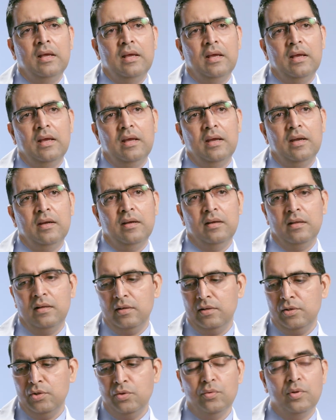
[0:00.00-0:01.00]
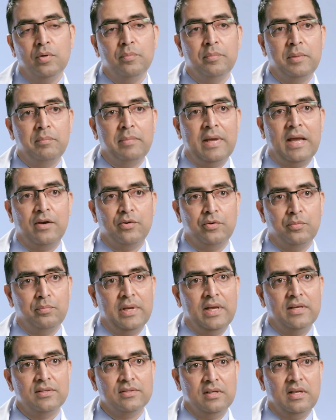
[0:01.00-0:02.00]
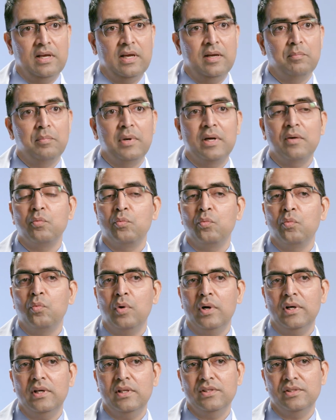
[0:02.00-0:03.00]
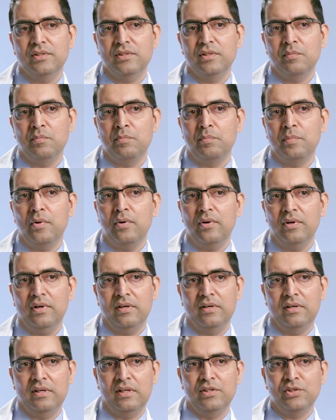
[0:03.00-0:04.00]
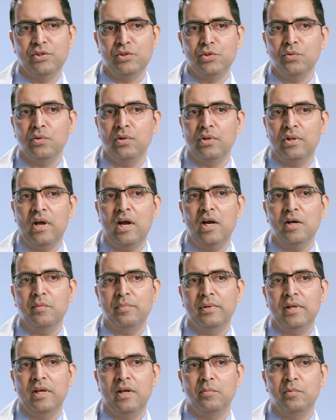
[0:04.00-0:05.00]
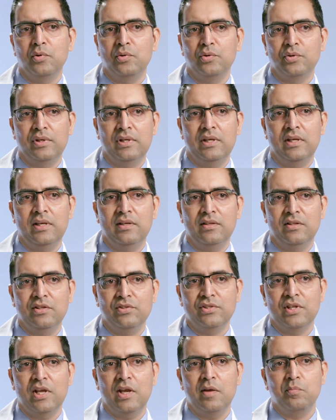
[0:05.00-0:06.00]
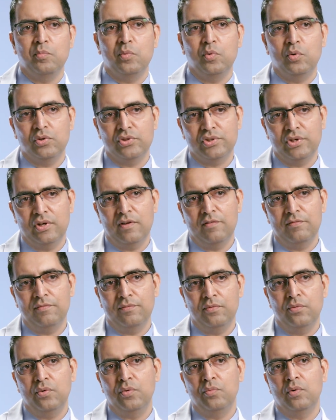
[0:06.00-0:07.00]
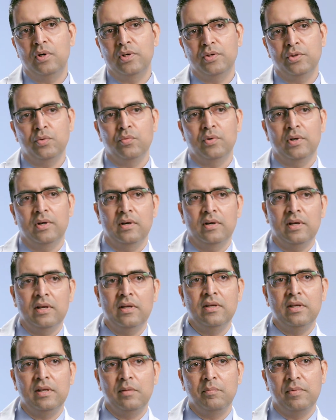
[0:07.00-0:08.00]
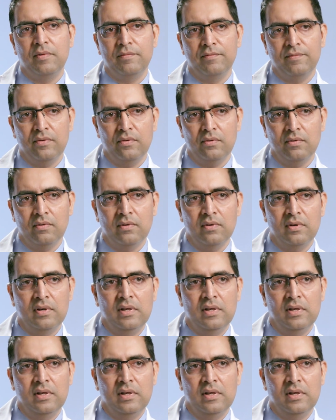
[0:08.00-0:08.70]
And you will be back to baseline. But what is important is you will not be able to eat the same portion of food what you were eating before,